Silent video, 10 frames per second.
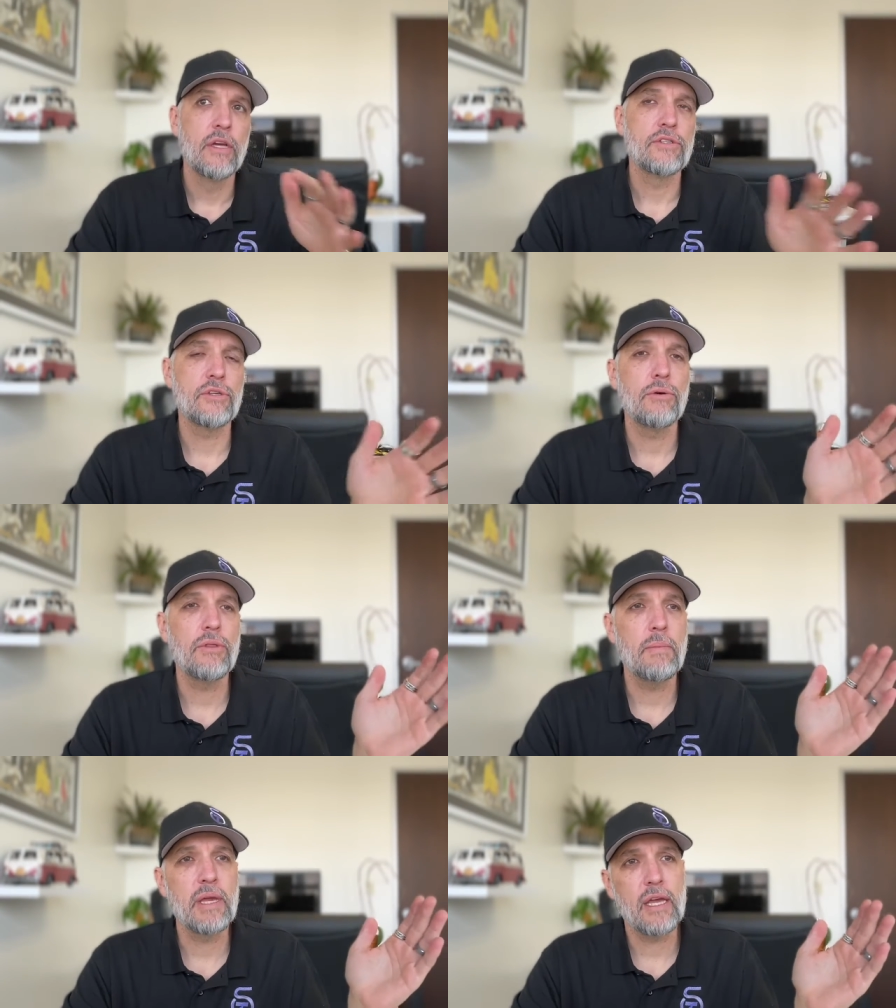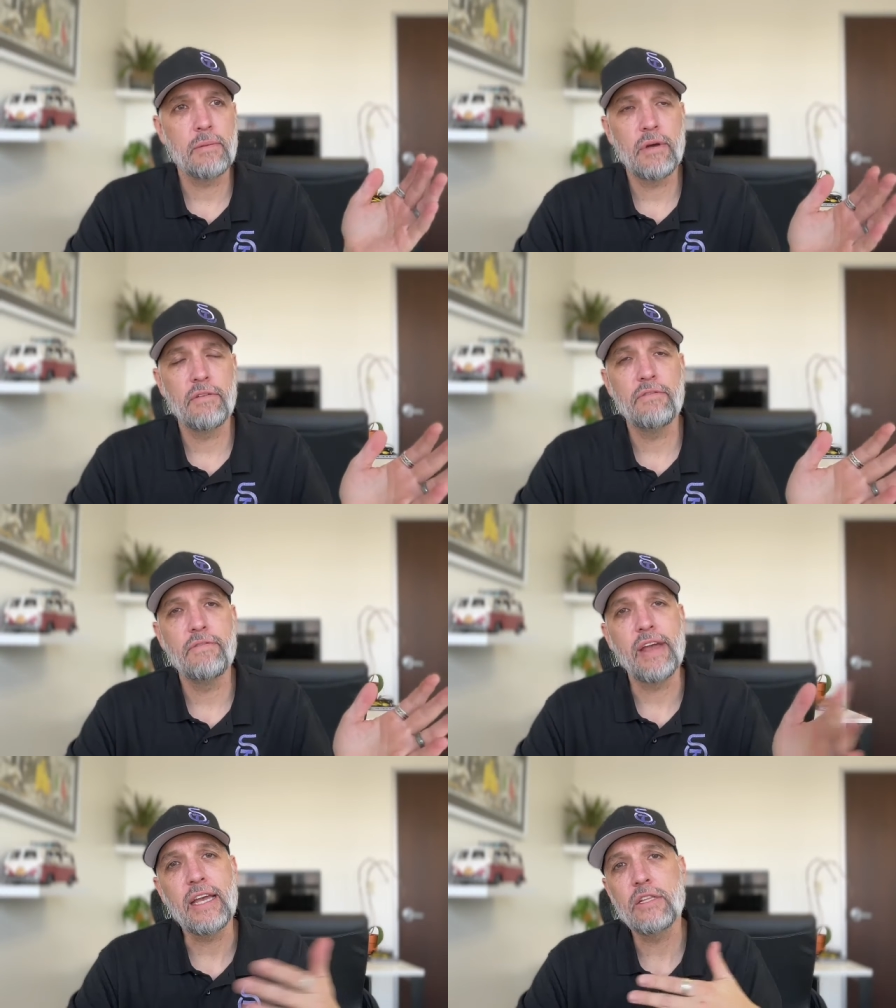So they become
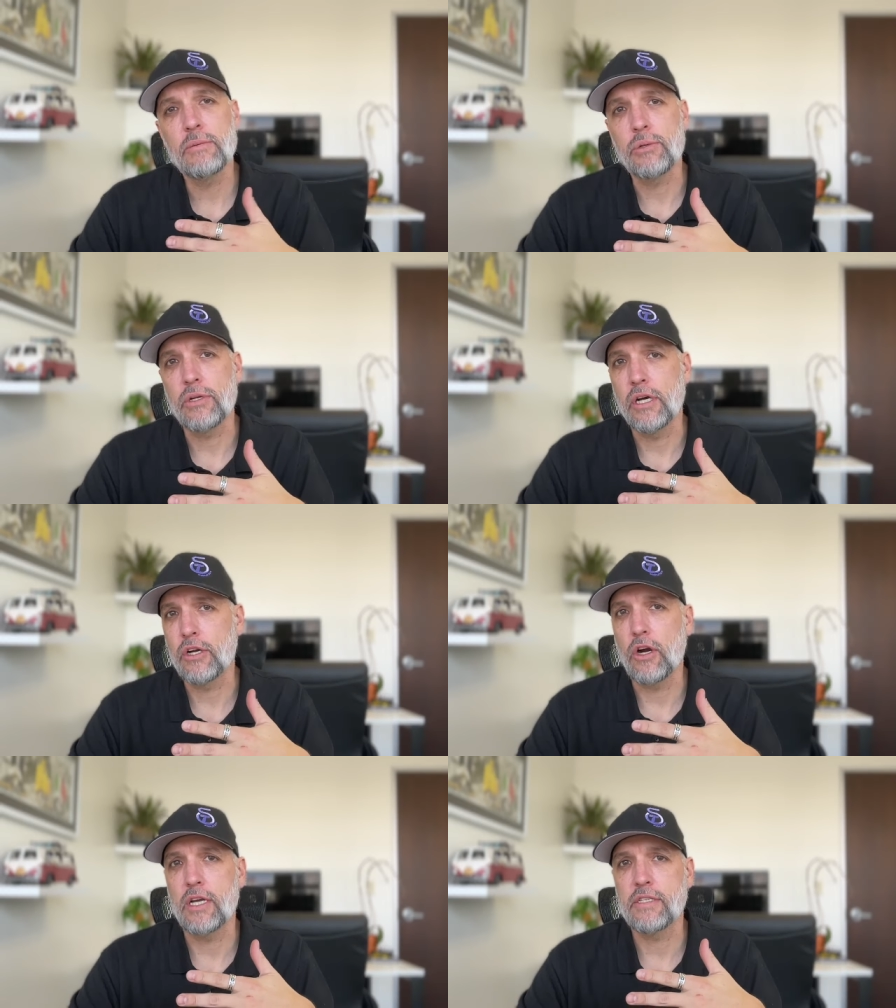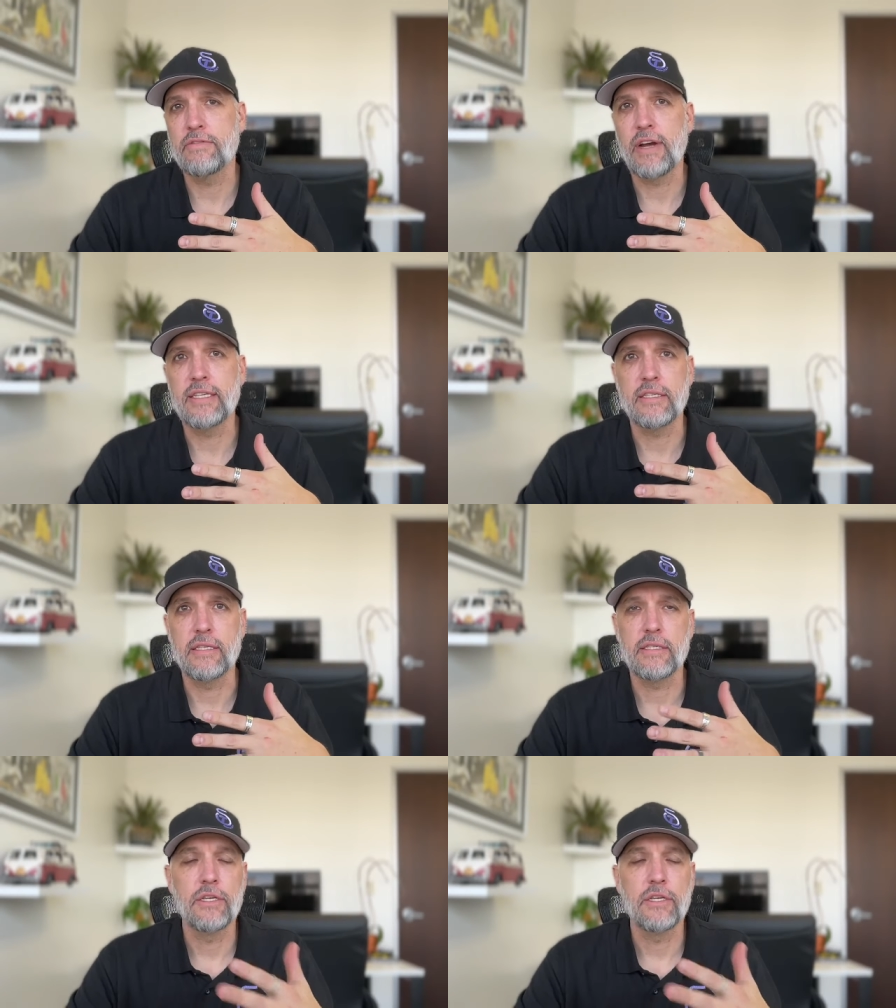available across devices.